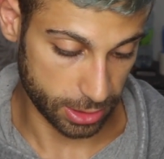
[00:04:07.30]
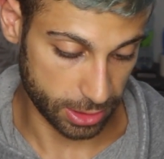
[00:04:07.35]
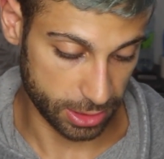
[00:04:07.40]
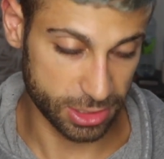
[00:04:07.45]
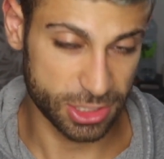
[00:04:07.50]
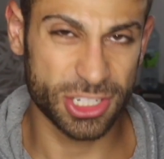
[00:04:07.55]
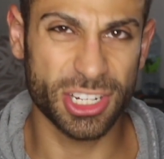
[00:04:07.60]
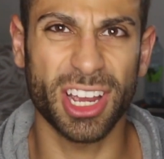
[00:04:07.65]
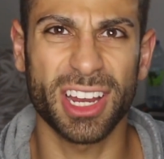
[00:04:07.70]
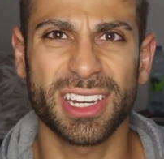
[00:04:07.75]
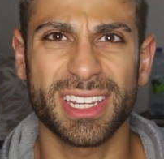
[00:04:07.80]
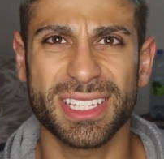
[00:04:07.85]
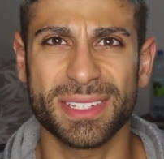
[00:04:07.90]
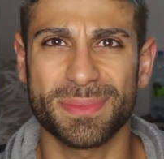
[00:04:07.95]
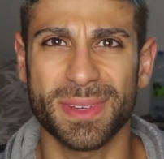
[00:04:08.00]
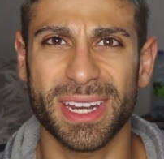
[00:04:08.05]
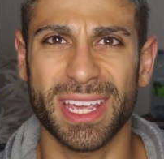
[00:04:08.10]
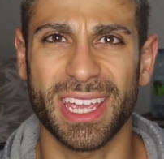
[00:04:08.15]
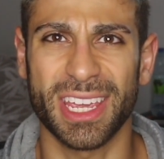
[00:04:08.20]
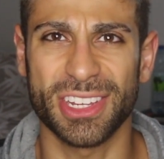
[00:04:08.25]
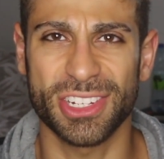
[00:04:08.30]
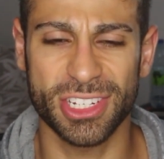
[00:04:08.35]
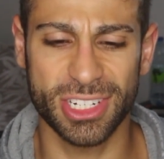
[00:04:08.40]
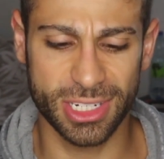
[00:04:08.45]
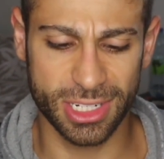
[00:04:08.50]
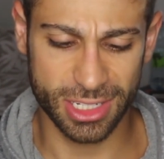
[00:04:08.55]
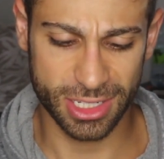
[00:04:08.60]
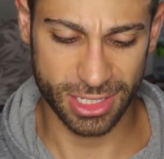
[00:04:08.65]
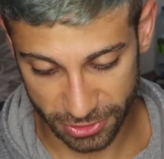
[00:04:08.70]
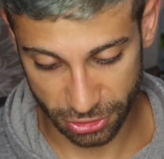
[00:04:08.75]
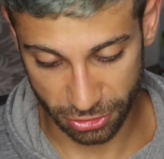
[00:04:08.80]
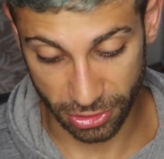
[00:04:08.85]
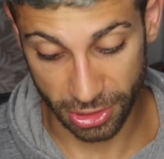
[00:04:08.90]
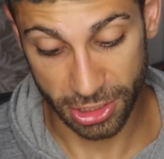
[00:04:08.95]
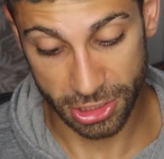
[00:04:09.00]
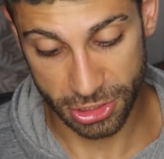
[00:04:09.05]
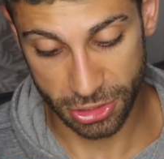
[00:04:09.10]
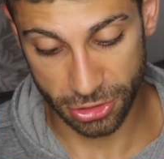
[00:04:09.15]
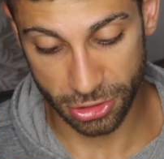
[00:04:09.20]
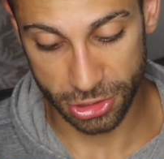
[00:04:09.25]
Is Chinese medication?
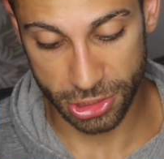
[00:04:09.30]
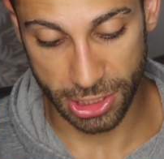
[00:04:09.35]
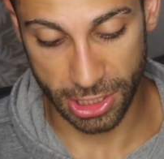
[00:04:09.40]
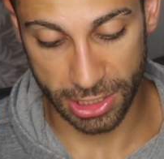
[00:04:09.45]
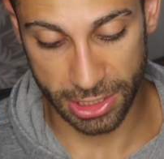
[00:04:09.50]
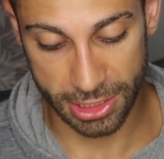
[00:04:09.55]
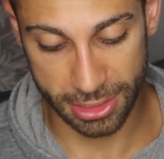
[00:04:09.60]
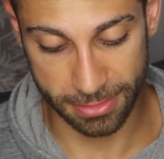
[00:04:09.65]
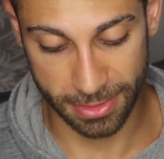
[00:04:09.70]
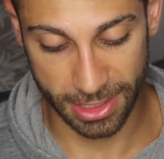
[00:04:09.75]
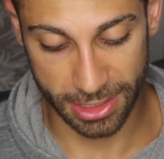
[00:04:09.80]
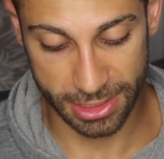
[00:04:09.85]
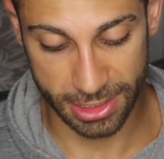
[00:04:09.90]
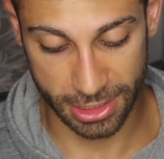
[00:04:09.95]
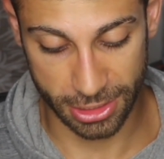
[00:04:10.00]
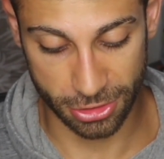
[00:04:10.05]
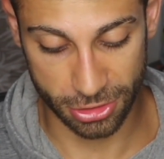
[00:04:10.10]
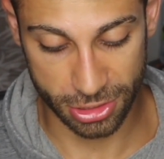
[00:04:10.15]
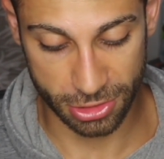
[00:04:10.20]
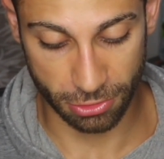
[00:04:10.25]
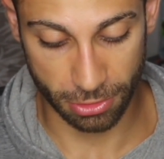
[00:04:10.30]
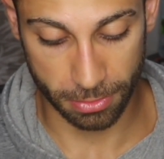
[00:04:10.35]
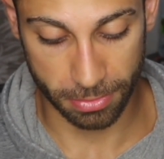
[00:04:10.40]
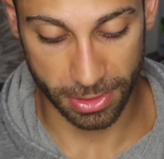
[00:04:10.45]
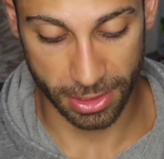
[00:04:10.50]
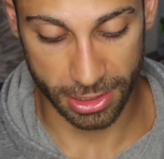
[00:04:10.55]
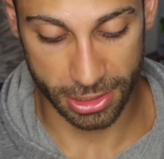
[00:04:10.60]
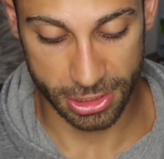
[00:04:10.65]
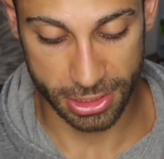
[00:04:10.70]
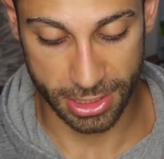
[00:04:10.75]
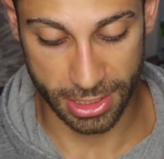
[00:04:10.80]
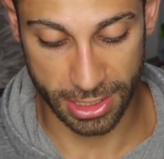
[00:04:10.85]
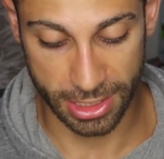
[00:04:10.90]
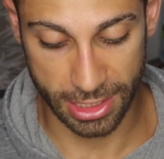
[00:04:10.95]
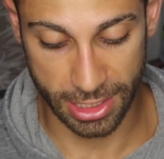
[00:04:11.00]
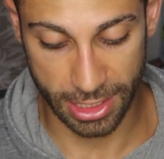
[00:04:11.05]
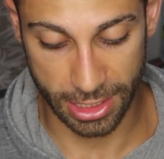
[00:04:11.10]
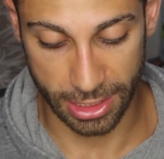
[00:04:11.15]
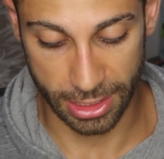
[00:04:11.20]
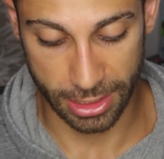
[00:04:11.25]
Traditional Chinese medicine used to replenish the
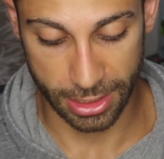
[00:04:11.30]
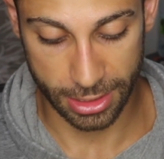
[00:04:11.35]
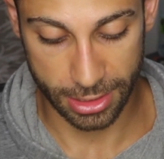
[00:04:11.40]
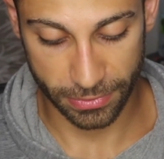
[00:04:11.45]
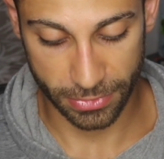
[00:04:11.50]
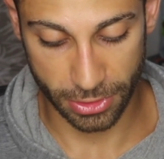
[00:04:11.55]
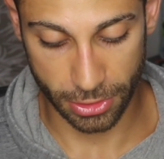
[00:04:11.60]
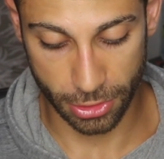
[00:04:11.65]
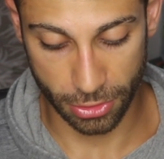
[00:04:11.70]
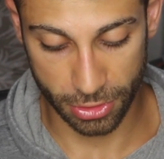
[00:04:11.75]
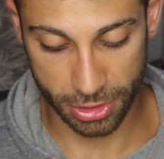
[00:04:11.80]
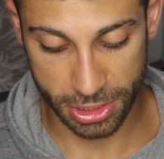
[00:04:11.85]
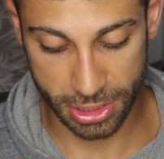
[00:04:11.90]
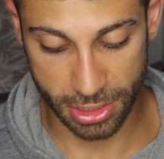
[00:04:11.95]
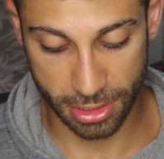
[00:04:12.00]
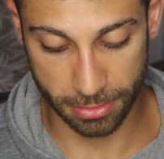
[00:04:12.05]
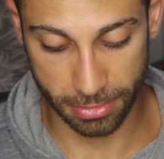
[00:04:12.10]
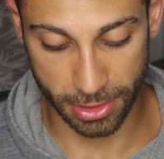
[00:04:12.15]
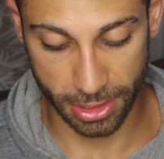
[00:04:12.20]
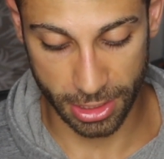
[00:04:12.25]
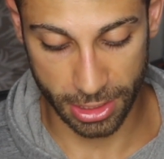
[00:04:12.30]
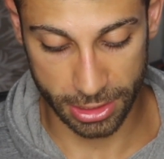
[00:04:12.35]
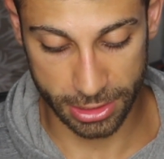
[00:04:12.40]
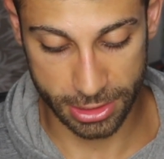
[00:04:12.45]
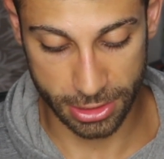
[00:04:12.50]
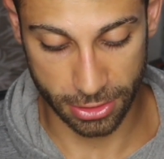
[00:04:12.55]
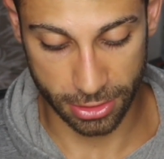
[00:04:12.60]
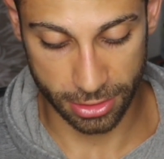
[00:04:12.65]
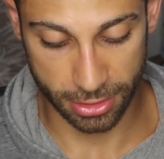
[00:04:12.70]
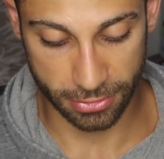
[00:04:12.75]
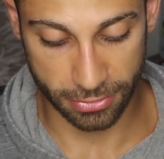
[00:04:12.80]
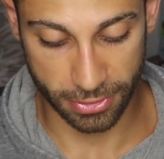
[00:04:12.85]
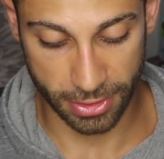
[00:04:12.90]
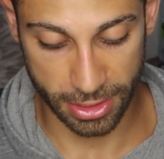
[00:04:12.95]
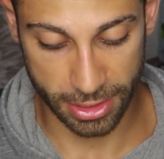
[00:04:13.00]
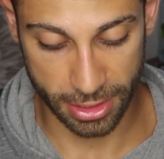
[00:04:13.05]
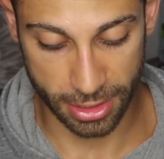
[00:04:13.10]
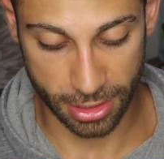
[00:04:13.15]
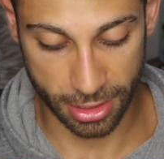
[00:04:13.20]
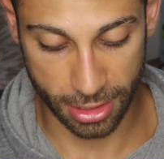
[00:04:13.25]
yin, nourish the blood,
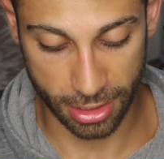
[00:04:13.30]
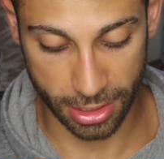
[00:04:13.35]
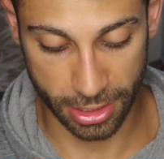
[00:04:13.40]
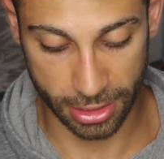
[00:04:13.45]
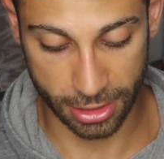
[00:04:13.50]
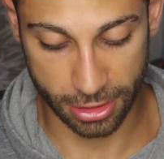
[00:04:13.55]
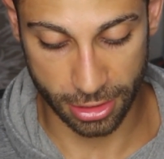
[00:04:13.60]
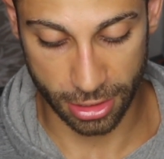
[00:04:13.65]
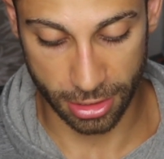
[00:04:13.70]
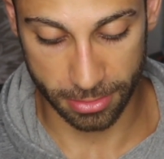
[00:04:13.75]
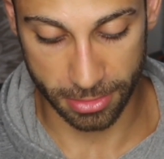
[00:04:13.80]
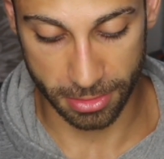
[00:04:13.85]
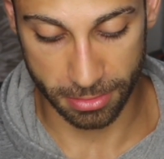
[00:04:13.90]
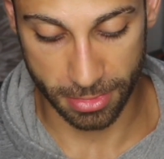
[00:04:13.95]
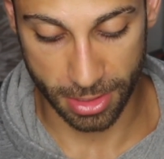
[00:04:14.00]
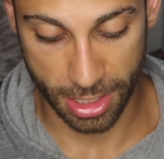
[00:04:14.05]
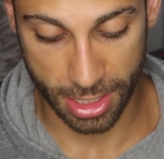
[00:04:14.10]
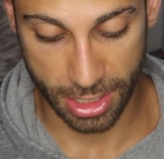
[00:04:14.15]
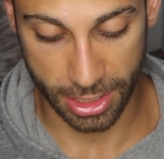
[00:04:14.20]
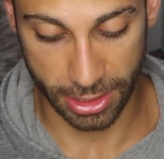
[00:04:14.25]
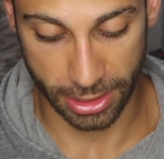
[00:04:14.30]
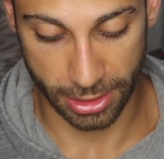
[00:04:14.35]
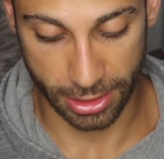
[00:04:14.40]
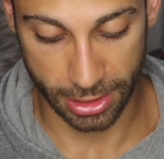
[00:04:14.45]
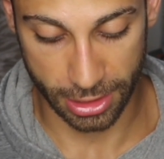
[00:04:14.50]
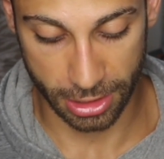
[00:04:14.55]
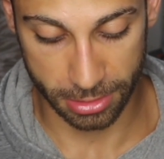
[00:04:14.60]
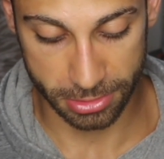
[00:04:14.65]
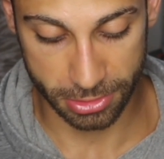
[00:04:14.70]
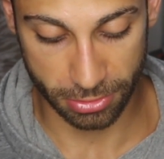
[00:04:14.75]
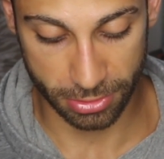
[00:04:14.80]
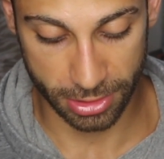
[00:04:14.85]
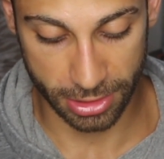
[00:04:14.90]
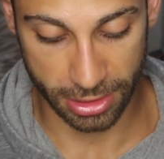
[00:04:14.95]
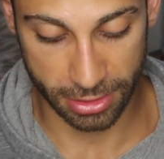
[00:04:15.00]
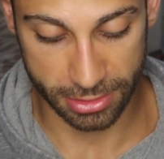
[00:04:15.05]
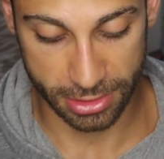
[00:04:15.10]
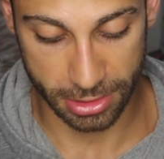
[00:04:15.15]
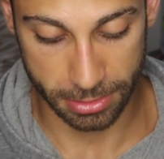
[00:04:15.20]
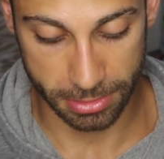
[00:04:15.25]
tonify the heart, and calm the mind. Helps
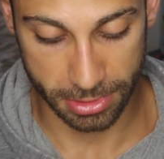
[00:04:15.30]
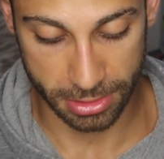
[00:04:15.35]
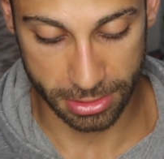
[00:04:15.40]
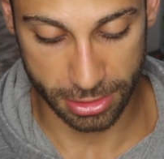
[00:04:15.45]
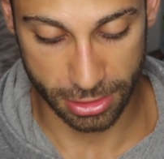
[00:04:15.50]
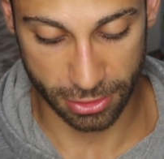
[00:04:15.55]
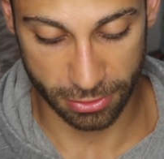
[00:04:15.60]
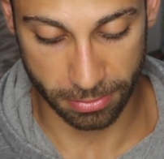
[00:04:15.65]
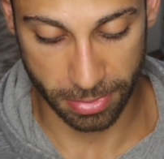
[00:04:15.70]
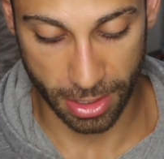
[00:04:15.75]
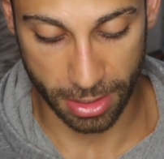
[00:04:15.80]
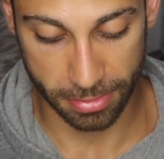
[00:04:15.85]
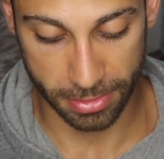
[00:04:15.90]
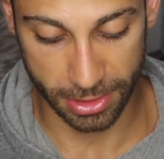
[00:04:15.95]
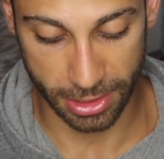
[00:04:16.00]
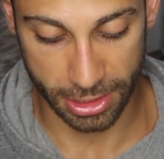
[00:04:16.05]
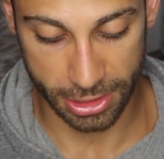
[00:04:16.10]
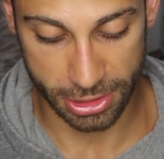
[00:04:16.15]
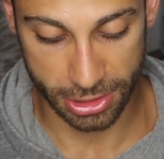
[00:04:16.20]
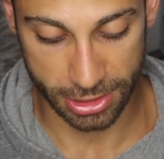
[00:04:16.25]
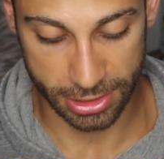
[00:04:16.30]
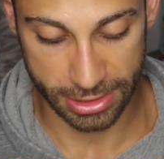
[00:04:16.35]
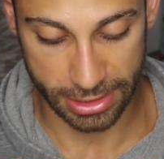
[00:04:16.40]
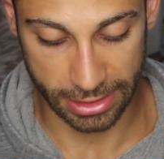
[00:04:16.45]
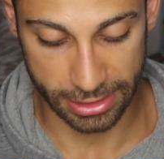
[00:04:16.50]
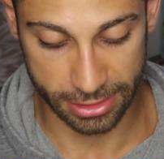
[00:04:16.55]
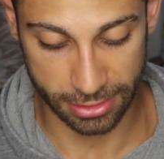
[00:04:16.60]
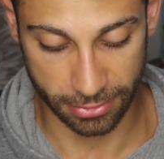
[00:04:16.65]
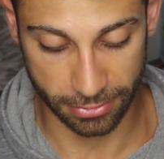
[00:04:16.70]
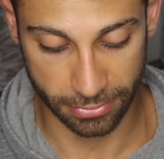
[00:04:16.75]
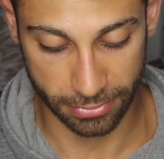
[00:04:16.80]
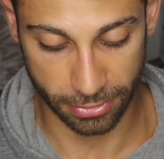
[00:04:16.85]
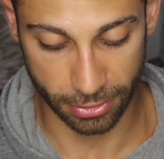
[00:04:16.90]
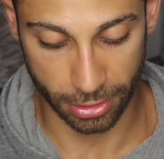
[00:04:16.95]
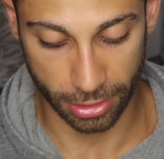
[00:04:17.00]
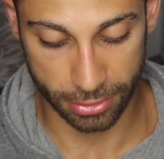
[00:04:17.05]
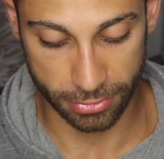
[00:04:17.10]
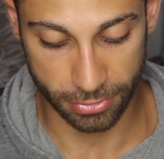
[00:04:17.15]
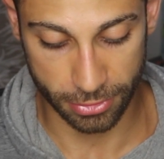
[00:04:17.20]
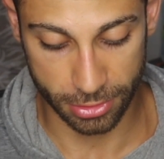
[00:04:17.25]
relieve symptoms of palpitation, sense of
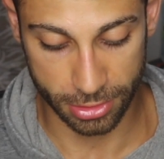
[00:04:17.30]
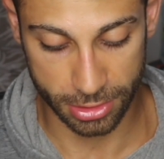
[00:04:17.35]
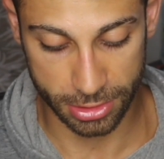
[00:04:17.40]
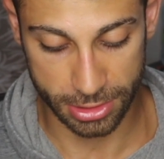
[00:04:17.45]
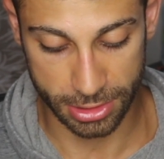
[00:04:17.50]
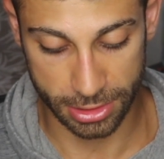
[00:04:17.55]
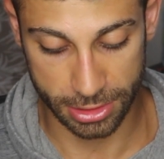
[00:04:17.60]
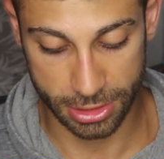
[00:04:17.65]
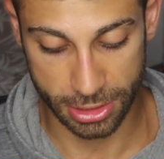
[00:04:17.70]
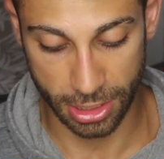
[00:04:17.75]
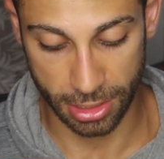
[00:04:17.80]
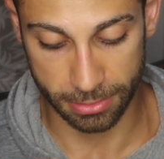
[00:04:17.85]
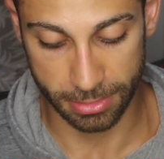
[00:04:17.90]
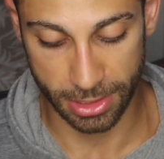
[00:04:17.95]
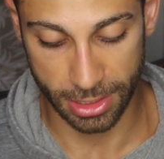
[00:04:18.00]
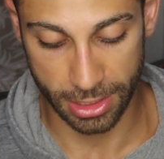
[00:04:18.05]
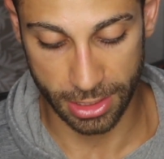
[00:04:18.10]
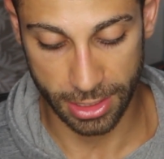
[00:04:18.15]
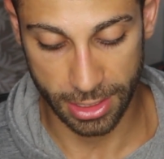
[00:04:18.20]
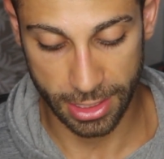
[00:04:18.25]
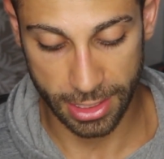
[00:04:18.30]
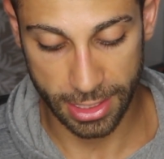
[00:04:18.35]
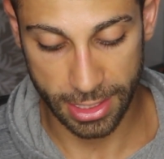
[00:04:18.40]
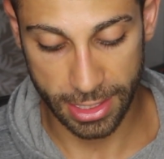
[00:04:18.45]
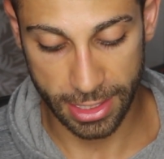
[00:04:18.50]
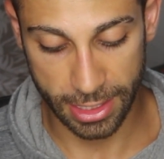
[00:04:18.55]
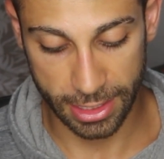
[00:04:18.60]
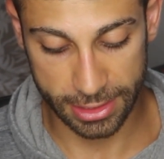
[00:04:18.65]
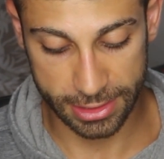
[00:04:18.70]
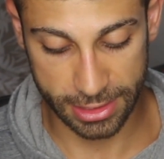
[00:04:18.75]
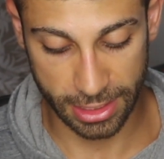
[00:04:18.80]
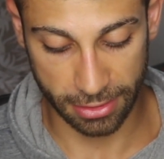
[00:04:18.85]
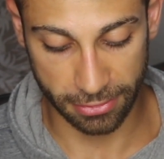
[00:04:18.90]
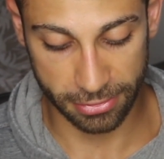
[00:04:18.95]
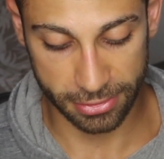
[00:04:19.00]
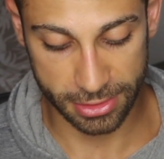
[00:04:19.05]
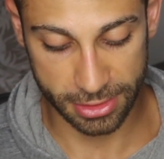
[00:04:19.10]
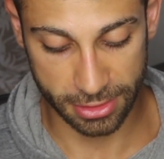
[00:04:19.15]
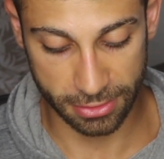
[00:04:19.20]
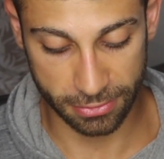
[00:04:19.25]
forgetfulness, insomnia,
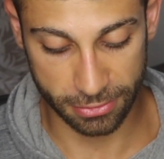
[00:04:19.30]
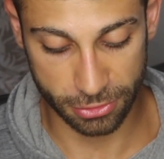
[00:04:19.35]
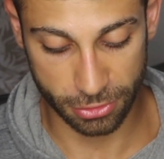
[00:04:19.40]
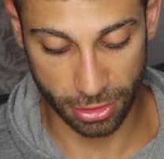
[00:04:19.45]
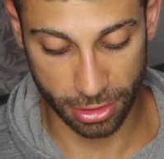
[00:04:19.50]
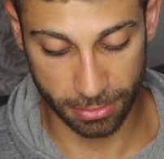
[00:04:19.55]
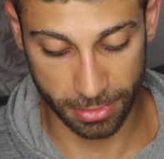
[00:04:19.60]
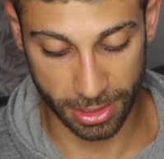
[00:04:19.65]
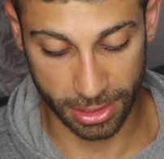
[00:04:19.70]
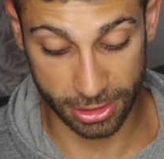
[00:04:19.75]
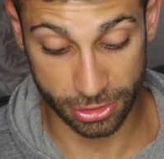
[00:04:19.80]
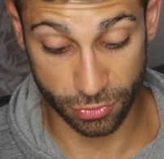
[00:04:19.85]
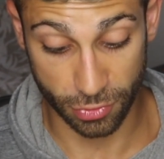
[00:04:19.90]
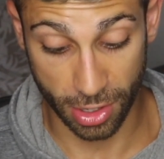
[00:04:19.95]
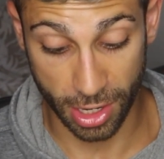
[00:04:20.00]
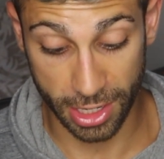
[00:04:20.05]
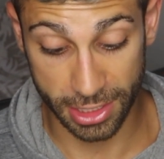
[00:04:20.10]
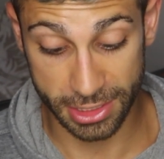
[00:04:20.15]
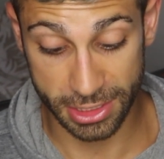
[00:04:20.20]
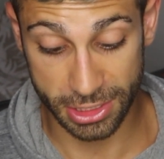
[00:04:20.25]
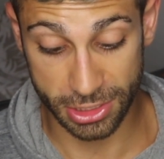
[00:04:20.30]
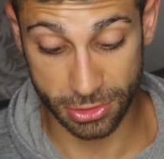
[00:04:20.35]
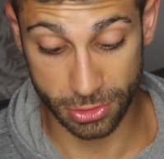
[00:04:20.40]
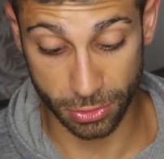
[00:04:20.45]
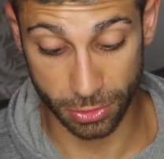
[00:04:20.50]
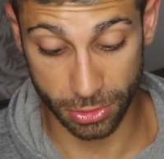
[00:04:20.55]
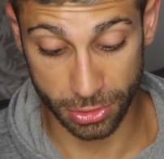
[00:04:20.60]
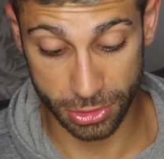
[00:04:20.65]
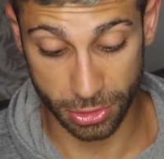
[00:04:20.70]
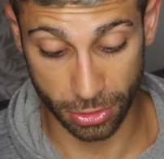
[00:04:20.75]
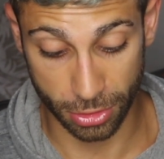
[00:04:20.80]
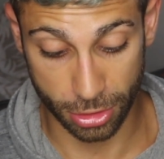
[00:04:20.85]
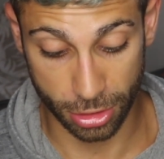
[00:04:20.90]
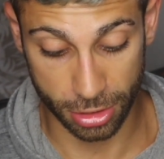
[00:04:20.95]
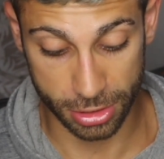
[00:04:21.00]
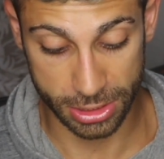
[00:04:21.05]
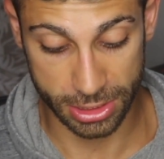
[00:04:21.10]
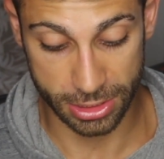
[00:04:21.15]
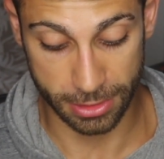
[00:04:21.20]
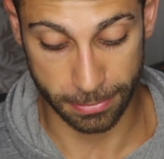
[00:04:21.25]
excessive dreaming, dry stools, or
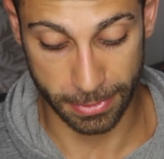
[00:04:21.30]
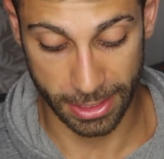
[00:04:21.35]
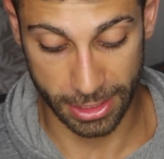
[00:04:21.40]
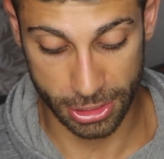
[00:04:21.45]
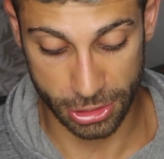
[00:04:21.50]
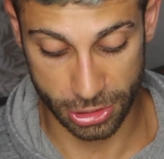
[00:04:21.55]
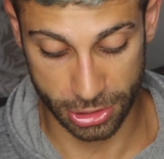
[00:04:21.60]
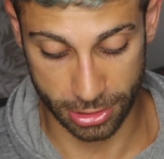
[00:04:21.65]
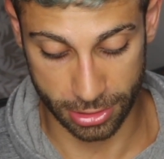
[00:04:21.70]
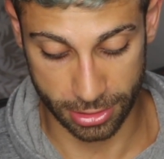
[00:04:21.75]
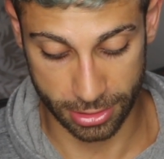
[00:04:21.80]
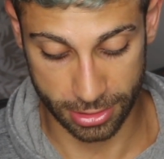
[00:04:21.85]
constipation.